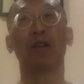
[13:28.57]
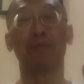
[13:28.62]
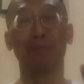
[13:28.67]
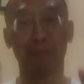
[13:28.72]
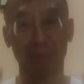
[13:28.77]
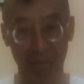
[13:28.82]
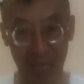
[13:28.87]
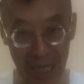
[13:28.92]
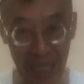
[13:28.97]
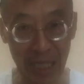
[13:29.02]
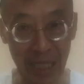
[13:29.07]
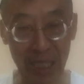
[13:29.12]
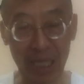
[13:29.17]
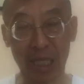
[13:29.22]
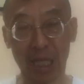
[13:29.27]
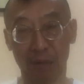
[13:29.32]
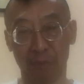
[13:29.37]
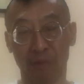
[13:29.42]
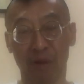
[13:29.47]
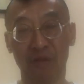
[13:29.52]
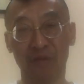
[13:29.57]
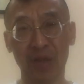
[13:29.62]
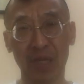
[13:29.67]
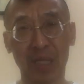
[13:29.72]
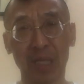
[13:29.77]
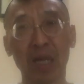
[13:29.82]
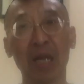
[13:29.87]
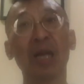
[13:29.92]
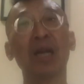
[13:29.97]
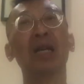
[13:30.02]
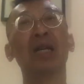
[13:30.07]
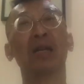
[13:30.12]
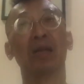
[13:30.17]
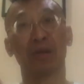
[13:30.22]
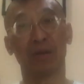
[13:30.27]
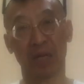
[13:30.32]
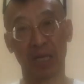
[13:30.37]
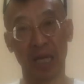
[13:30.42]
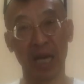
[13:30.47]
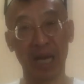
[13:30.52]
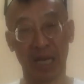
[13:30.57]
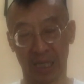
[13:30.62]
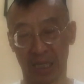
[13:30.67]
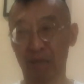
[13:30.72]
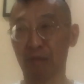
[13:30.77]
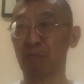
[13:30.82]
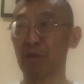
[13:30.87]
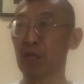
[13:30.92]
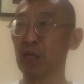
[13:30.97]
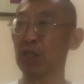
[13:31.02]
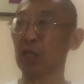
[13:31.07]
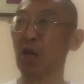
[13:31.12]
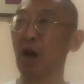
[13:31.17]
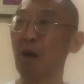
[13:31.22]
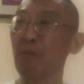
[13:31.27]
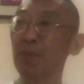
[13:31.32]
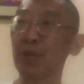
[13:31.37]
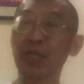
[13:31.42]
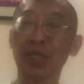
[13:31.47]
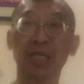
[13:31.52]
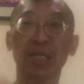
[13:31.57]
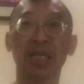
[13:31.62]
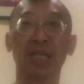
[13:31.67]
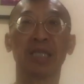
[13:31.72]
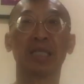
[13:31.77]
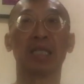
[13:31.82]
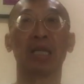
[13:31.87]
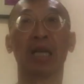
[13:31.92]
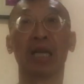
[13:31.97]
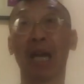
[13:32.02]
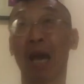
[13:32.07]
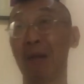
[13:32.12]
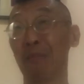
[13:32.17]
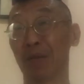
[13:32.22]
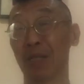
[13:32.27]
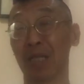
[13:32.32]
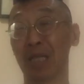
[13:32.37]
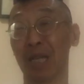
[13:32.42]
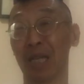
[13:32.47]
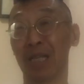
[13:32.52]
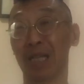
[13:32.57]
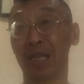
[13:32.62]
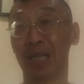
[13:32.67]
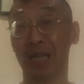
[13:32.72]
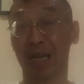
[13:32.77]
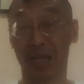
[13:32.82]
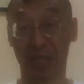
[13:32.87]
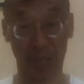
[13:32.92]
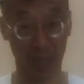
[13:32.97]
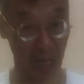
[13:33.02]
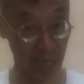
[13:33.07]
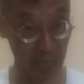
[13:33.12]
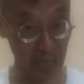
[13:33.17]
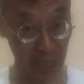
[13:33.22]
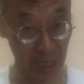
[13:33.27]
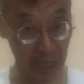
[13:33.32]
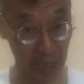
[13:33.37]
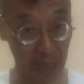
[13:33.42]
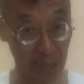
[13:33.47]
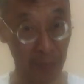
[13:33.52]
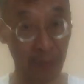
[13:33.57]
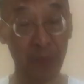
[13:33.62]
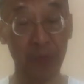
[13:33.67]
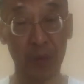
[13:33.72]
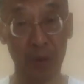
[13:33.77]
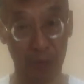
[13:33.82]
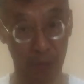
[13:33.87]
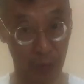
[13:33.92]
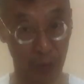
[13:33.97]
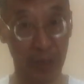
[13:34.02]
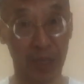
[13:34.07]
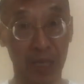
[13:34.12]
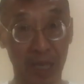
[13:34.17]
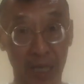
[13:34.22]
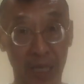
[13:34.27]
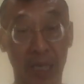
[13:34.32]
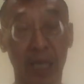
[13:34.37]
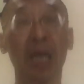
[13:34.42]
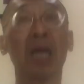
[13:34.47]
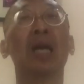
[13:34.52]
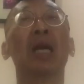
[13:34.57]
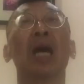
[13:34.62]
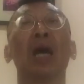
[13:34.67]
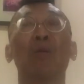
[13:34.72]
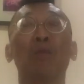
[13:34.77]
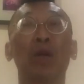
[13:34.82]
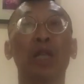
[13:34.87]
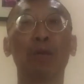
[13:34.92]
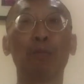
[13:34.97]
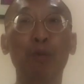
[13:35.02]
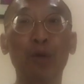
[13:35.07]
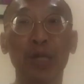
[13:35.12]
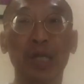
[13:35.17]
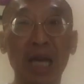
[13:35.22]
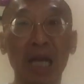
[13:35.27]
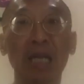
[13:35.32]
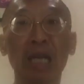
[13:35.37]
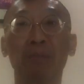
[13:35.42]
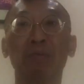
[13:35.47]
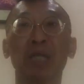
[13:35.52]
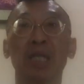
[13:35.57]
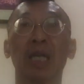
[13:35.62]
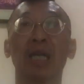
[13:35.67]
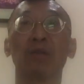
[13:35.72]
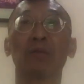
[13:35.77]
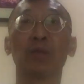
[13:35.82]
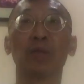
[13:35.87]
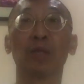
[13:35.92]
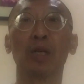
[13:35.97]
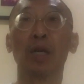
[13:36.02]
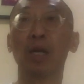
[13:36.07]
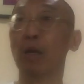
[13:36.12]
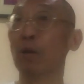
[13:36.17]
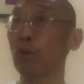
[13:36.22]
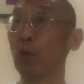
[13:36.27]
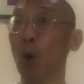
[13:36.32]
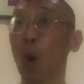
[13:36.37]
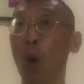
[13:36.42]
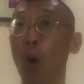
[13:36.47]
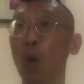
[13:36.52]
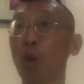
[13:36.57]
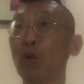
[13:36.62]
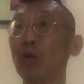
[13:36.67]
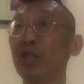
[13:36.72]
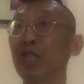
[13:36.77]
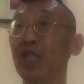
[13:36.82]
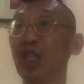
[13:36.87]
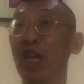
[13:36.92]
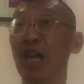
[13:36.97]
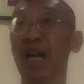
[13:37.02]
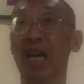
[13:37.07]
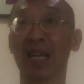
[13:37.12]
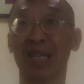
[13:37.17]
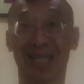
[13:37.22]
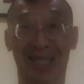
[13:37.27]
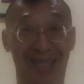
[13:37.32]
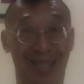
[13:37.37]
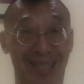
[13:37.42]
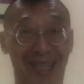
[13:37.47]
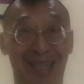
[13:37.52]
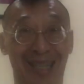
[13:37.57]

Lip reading: your millions in profits, relax, because opportunities like Capitaland Ascendas present. And when they present themselves, don't just